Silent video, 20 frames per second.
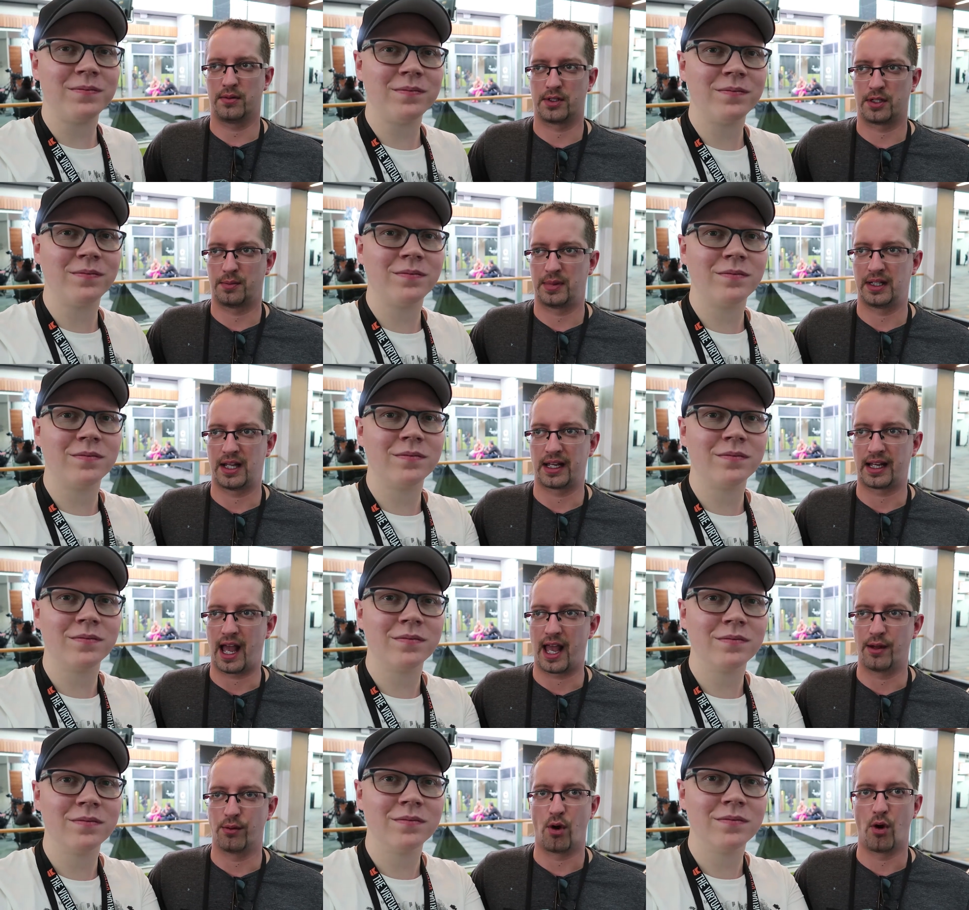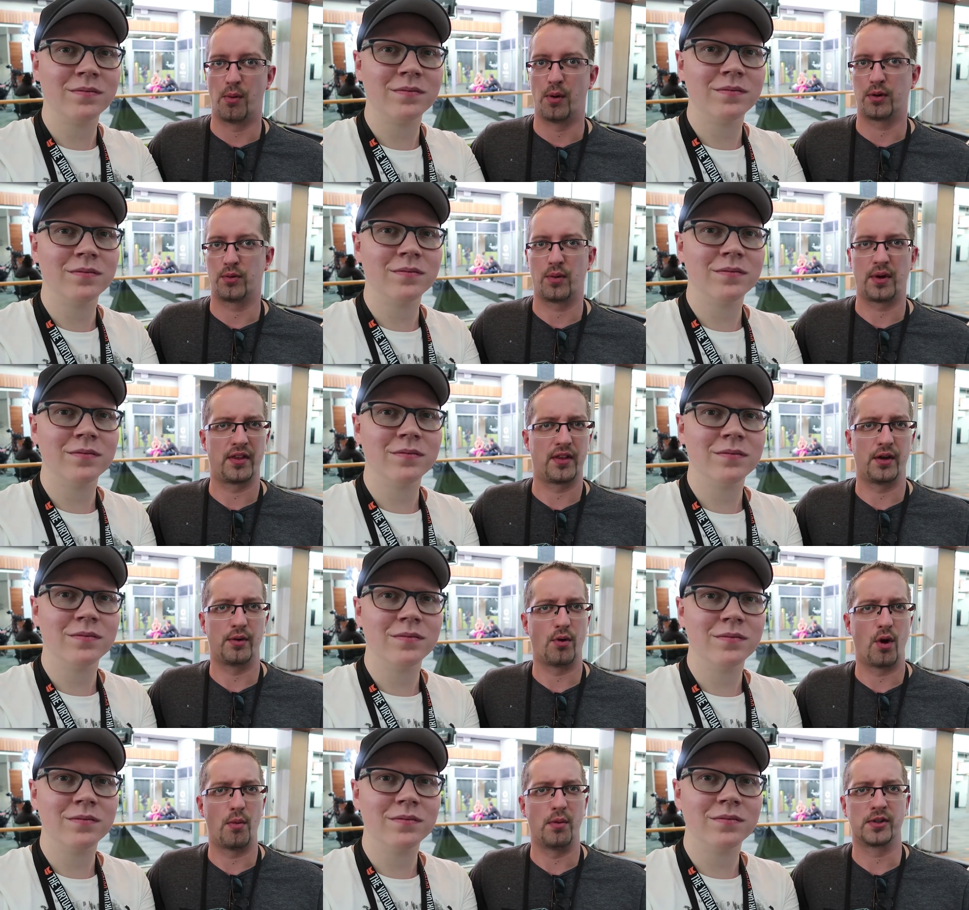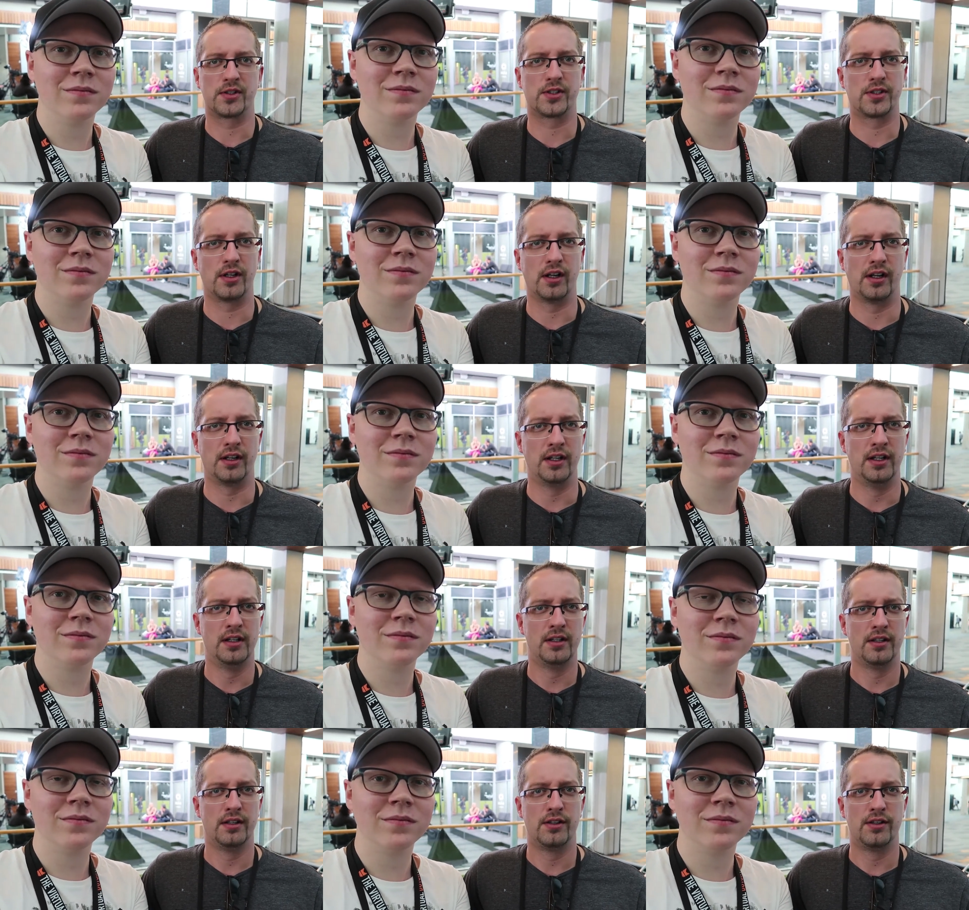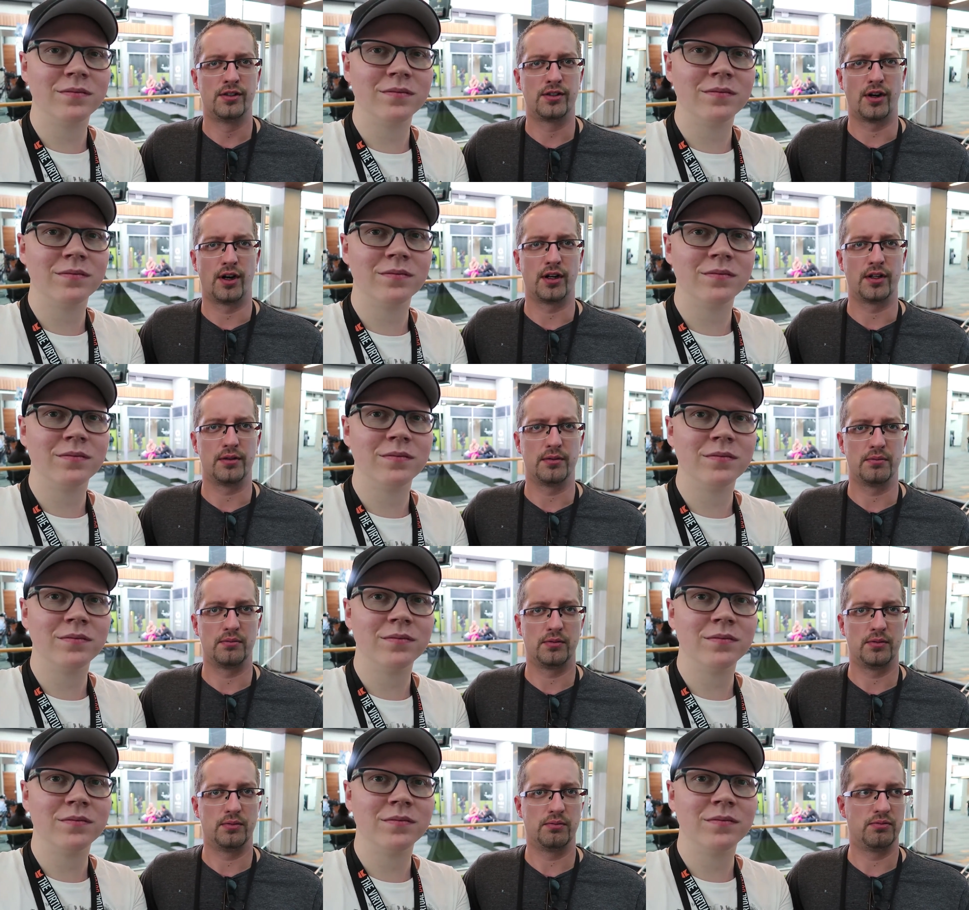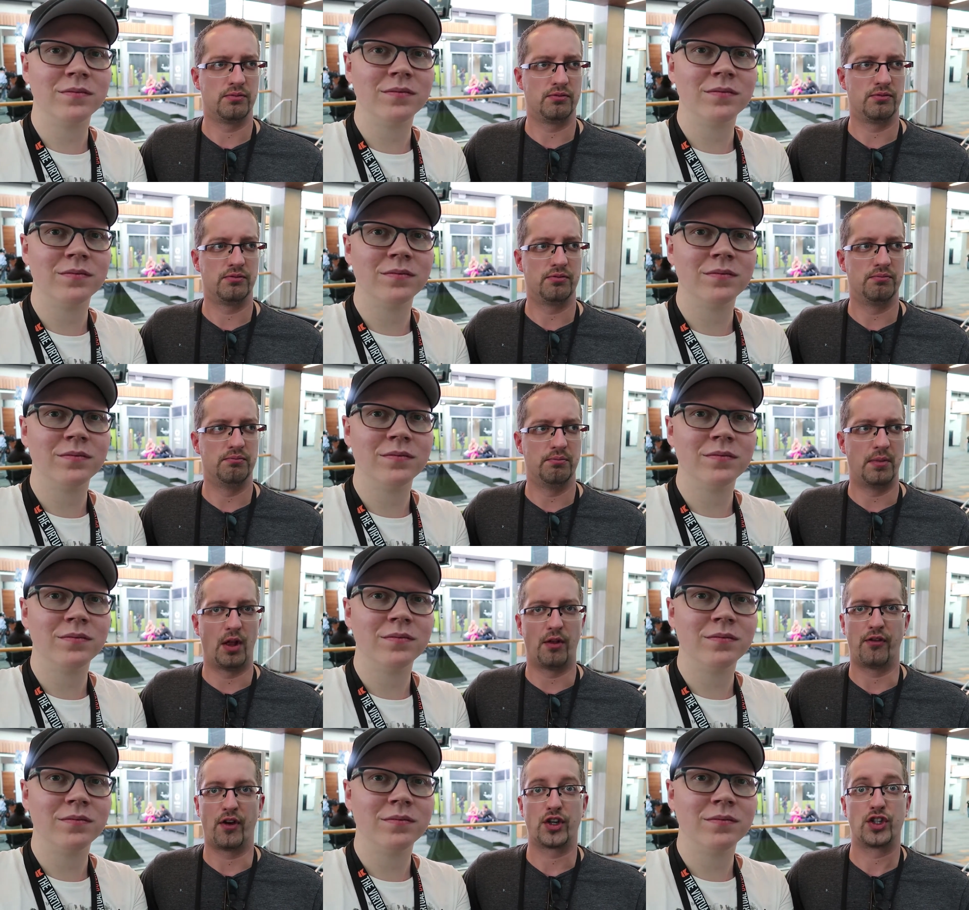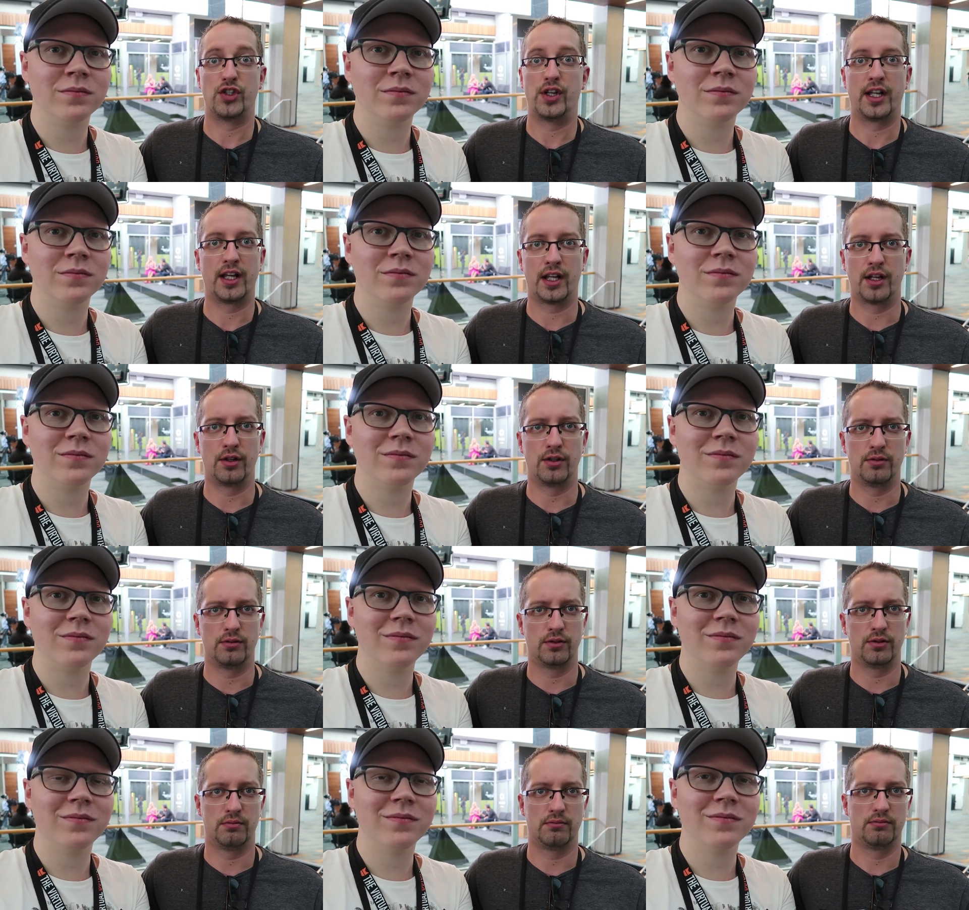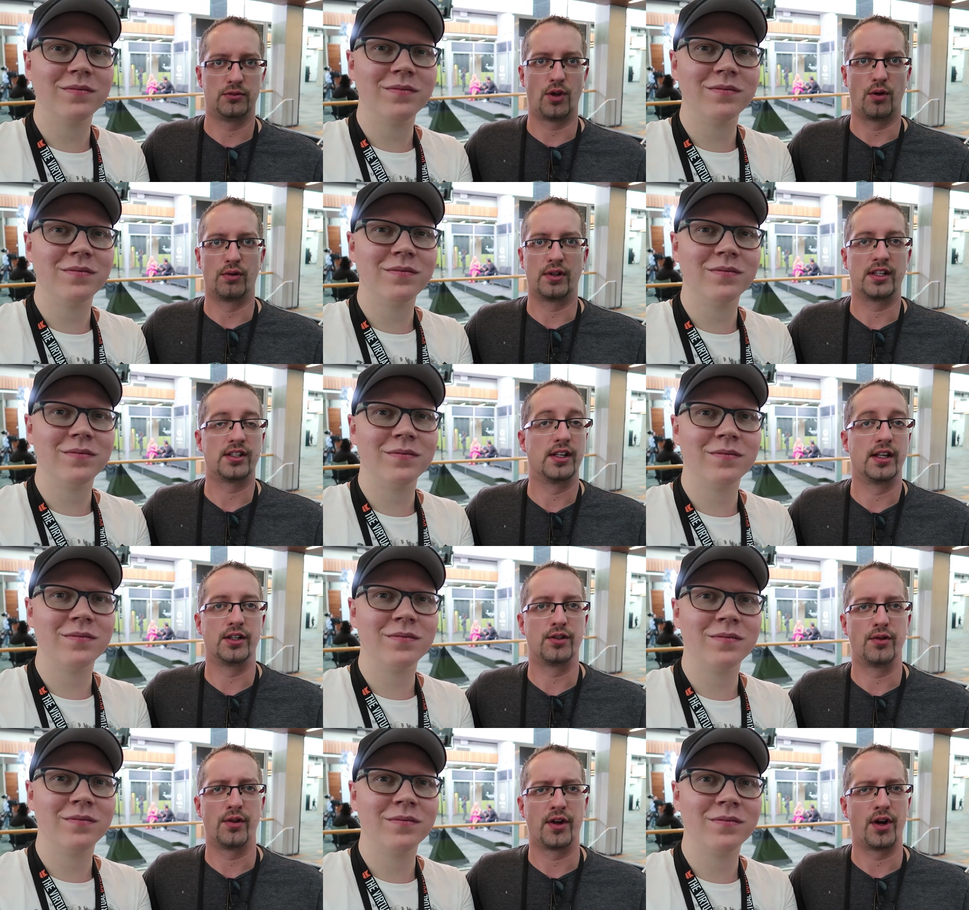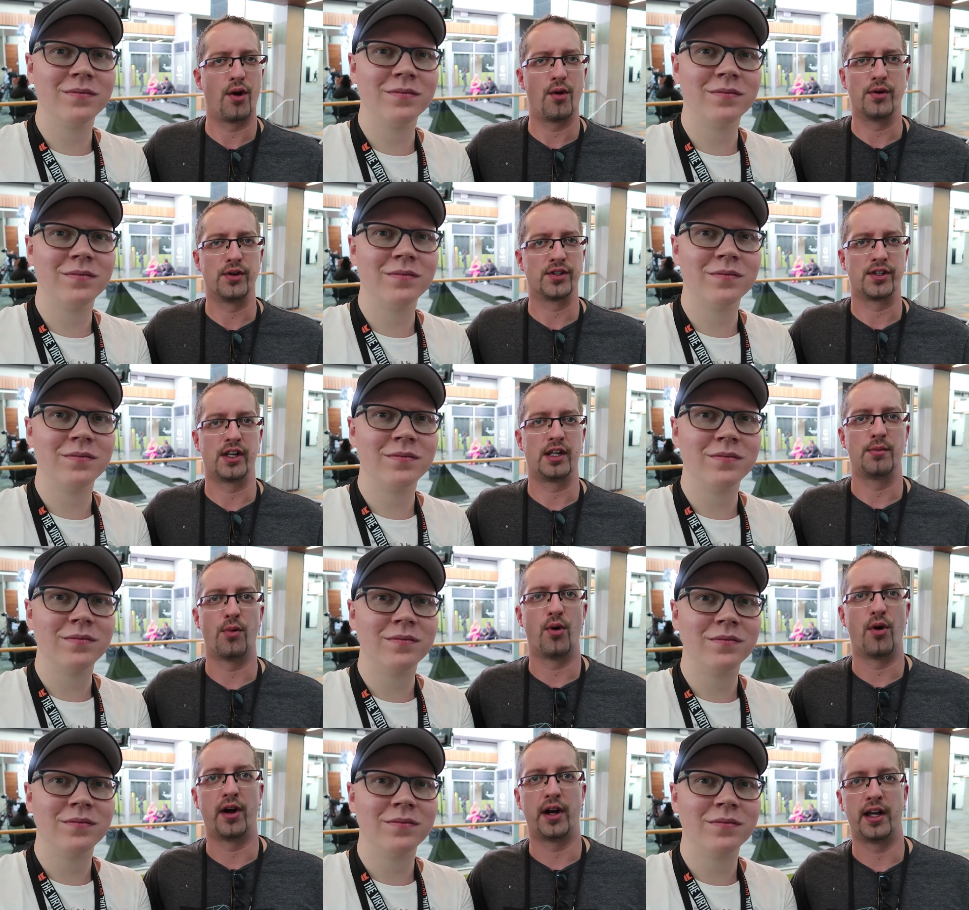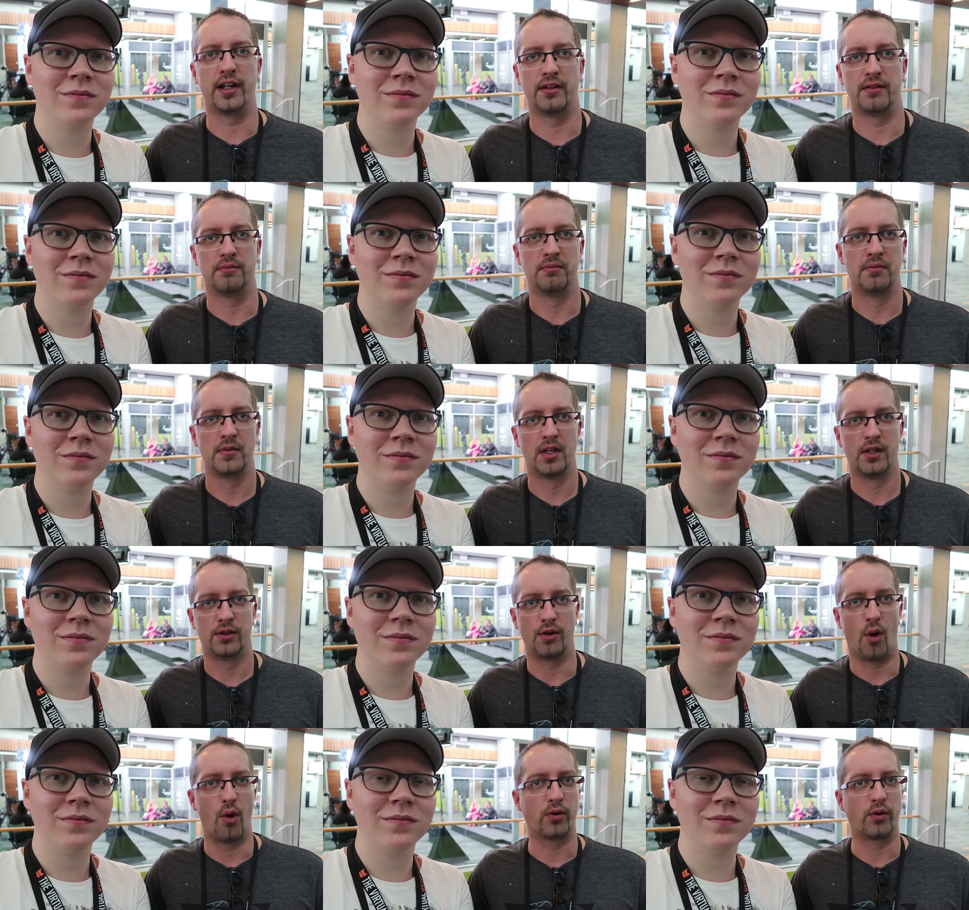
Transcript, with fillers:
Speaker 1: was a bit like iRobot, where the robots start malfunctioning and don't listening to their owners anymore and the